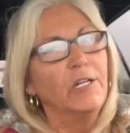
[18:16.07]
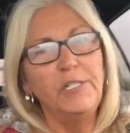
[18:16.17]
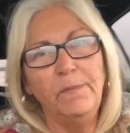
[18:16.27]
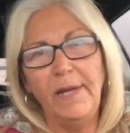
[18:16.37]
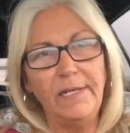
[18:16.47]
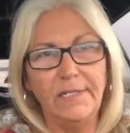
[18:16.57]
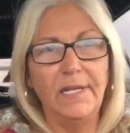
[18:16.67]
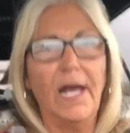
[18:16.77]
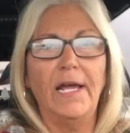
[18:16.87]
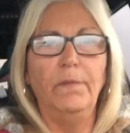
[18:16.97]
she may
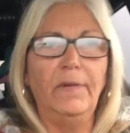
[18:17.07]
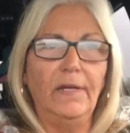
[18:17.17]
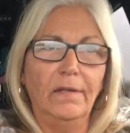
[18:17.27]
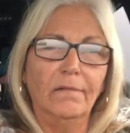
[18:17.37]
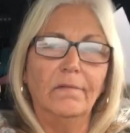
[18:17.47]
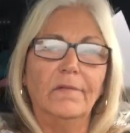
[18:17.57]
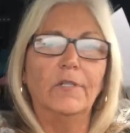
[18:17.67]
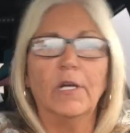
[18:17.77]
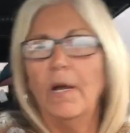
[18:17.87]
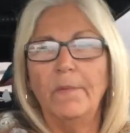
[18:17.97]
deny me
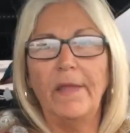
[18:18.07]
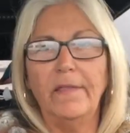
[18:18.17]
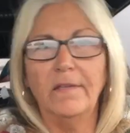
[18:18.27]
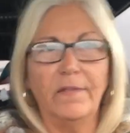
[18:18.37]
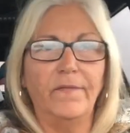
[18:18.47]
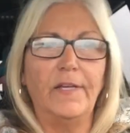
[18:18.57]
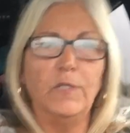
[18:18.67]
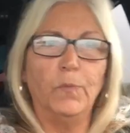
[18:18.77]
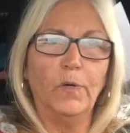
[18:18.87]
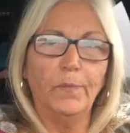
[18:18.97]
to come onto the
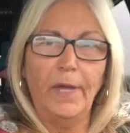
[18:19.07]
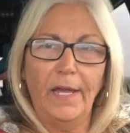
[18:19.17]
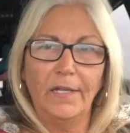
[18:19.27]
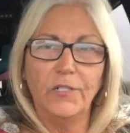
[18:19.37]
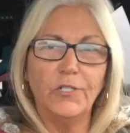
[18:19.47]
Facebook page.